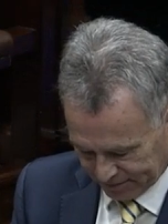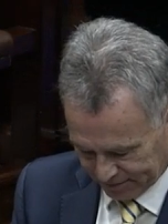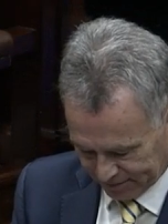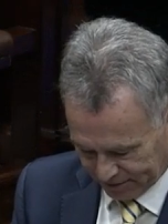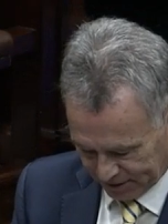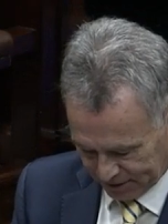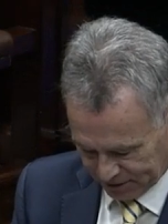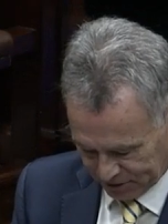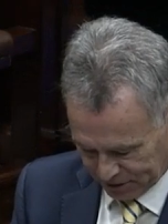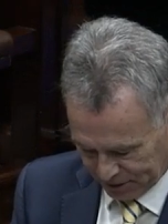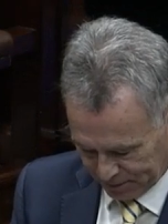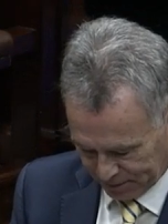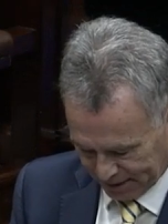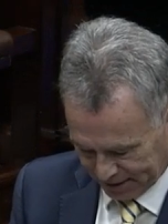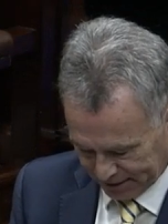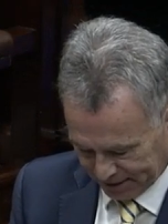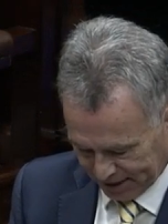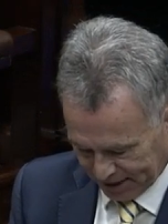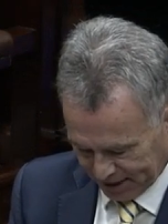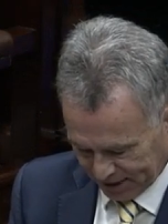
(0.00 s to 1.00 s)
forestry
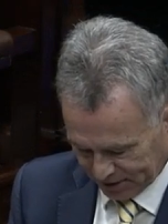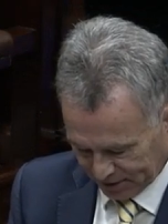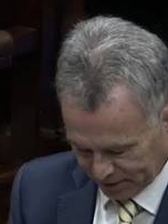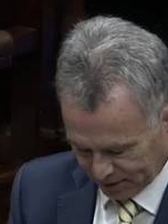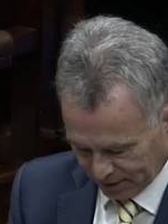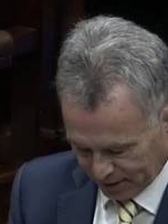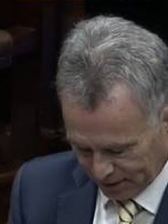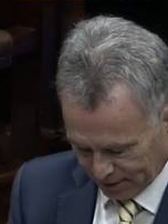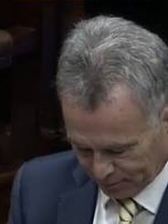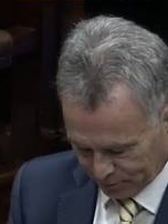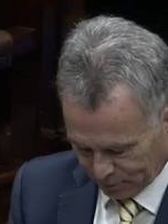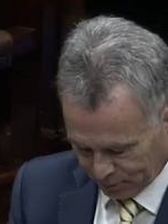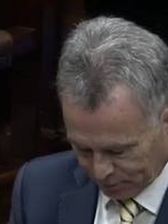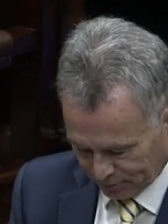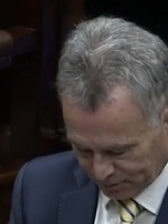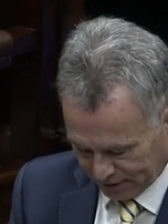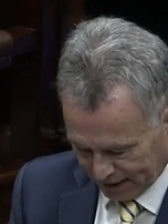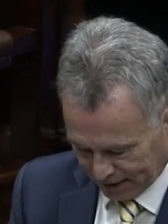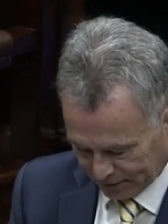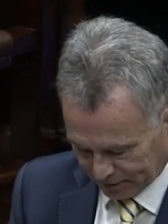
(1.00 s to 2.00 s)
plantation,
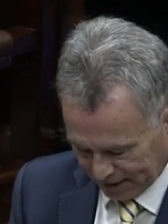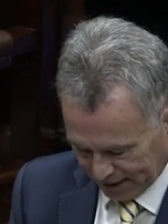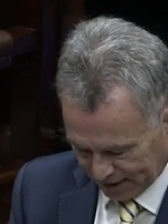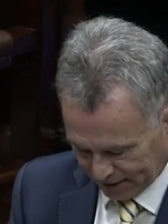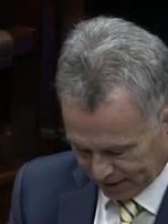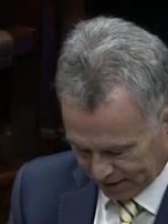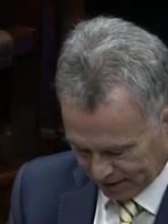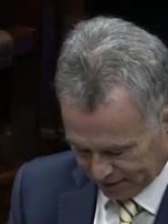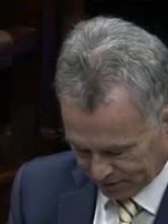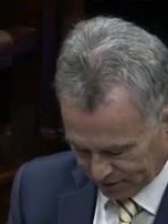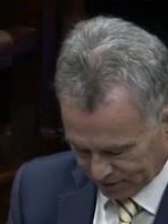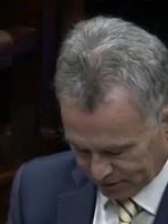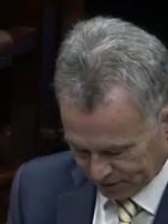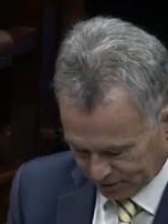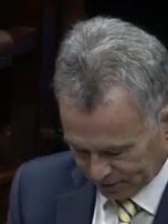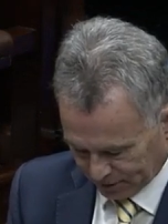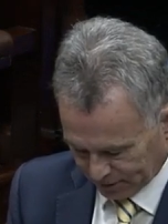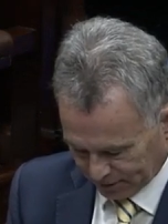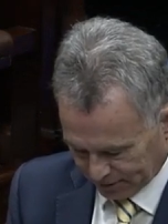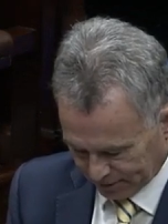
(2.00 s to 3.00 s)
moved downhill as a
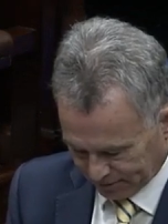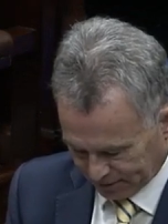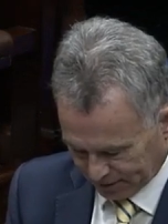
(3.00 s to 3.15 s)
result of the